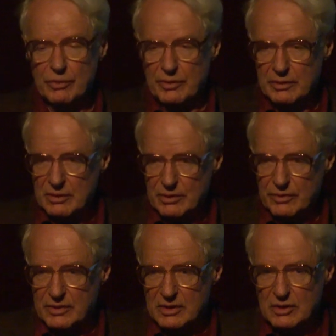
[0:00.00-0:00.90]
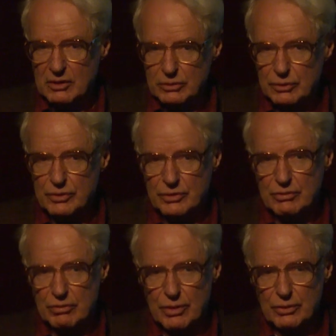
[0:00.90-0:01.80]
the year that included
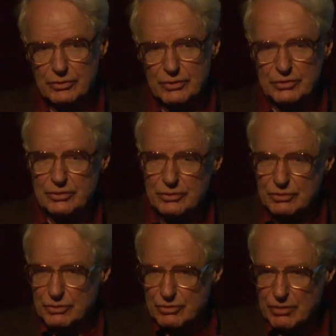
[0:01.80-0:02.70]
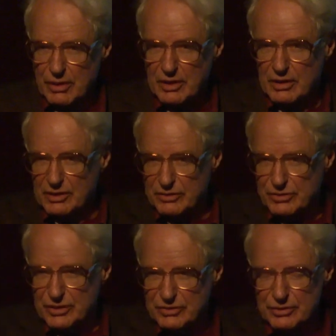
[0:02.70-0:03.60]
Rose's trial and
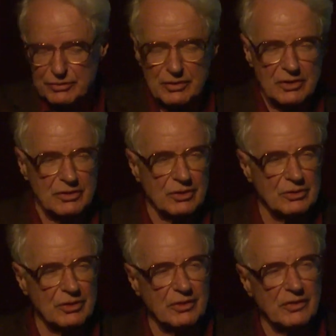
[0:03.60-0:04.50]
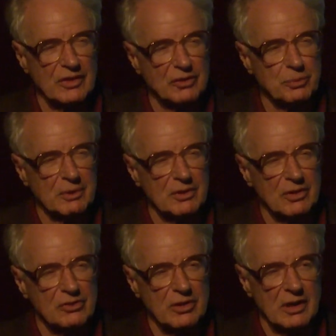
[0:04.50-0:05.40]
sentence of 10 years under the
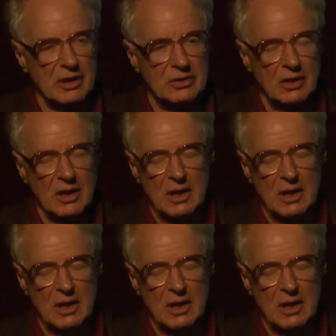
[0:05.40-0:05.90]
Espionage Act,